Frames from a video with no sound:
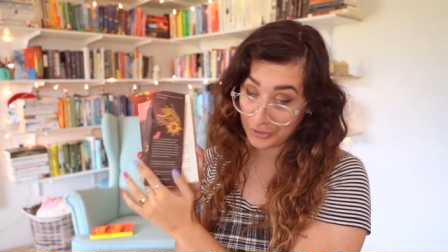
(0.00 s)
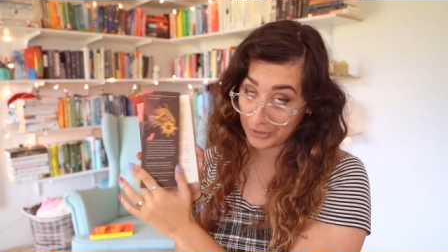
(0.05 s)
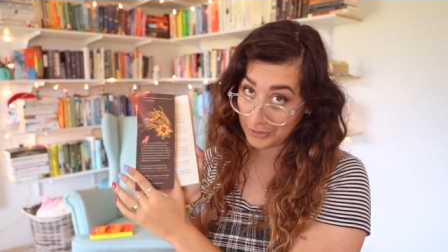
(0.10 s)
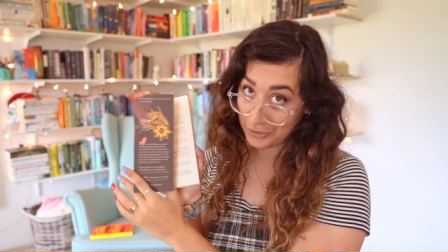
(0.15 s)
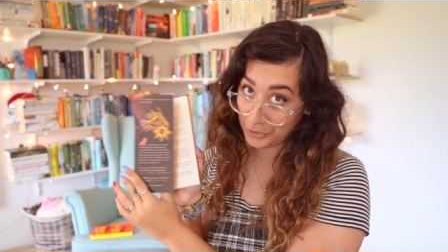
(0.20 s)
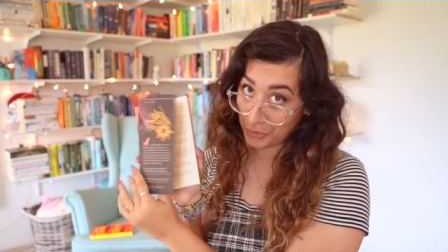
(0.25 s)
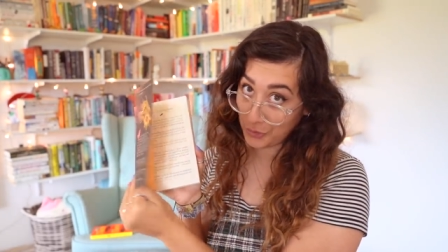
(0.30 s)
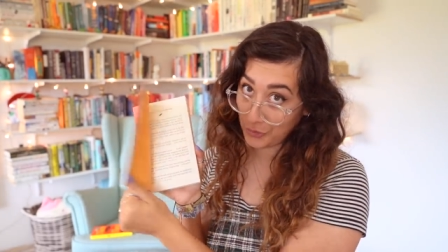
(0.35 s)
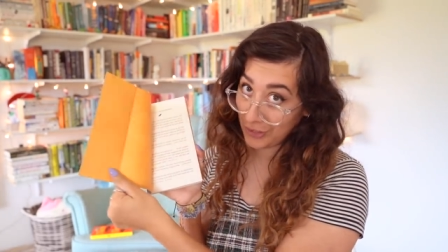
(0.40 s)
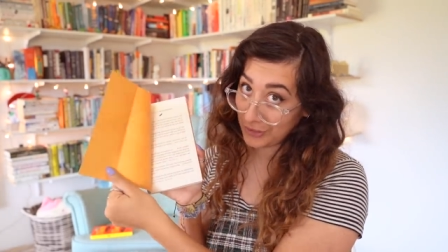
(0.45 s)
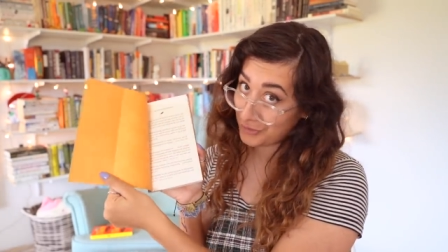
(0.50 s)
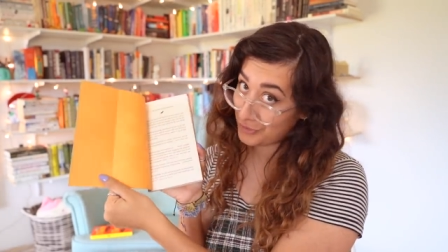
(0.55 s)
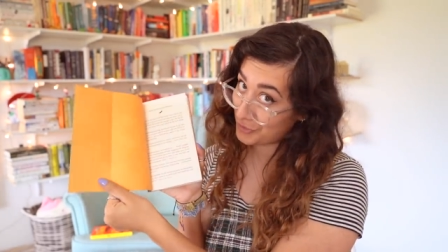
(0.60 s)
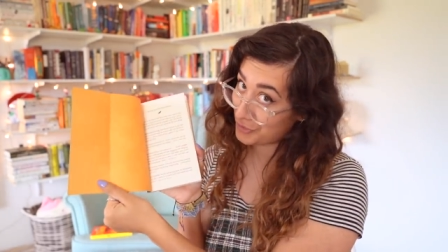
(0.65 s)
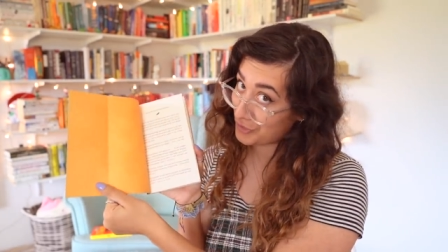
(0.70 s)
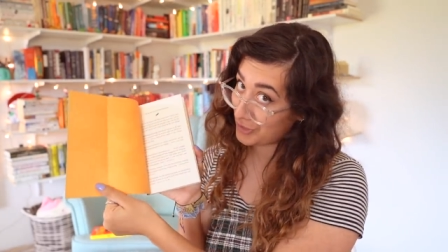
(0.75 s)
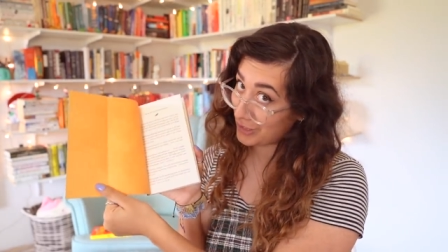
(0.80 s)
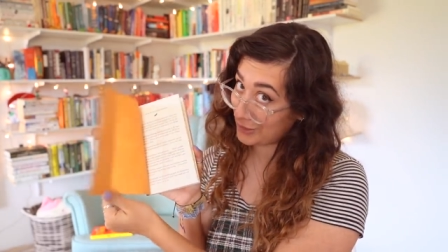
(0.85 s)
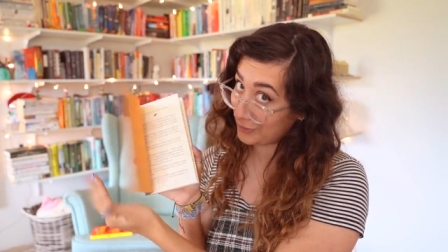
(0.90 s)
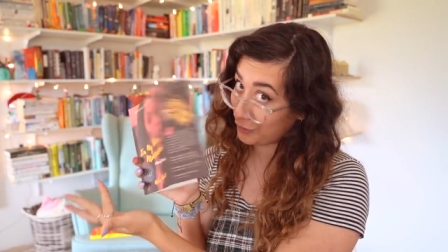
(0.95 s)
That's, that's the
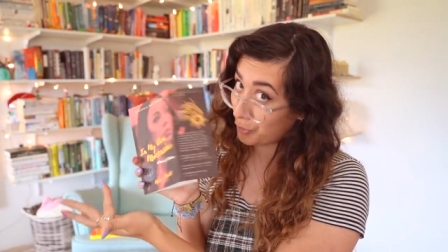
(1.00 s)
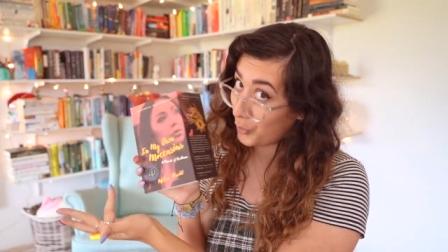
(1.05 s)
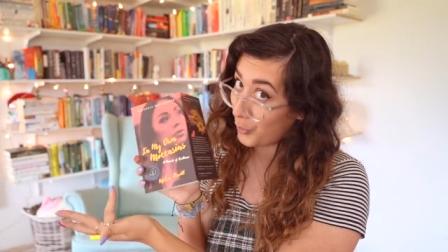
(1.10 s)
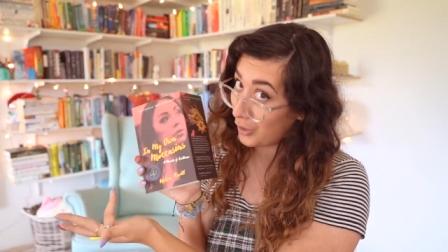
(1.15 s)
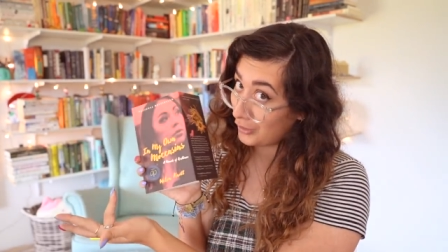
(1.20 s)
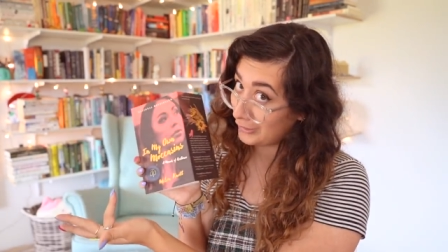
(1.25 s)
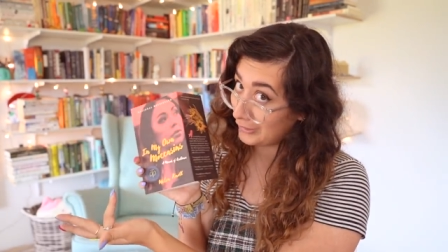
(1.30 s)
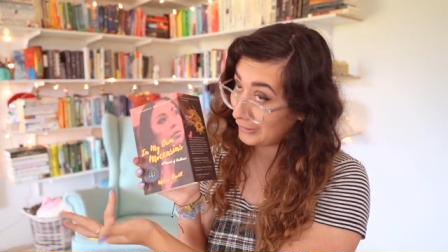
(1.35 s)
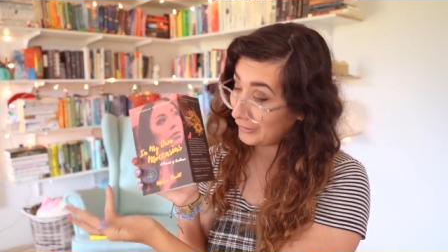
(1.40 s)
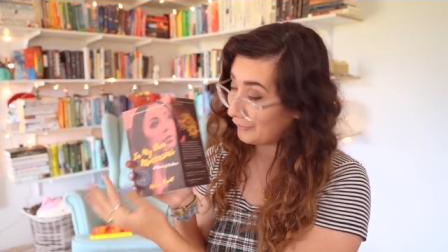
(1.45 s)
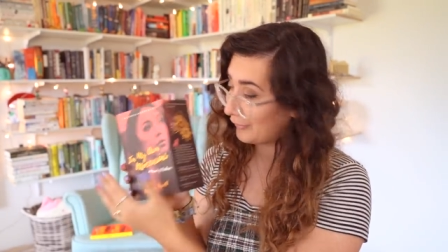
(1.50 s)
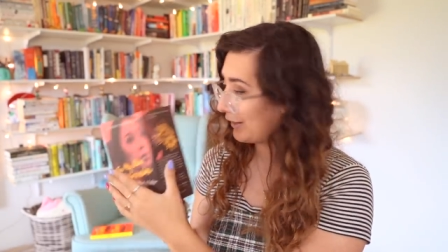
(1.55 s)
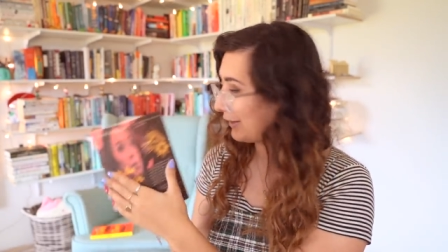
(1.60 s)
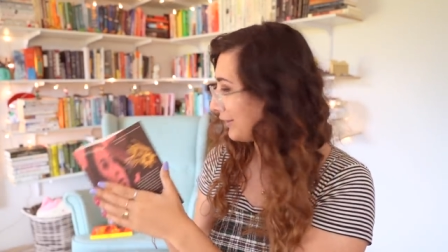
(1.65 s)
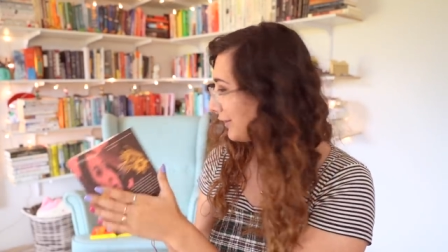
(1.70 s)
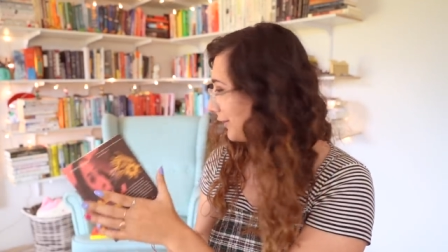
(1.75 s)
sign of quality right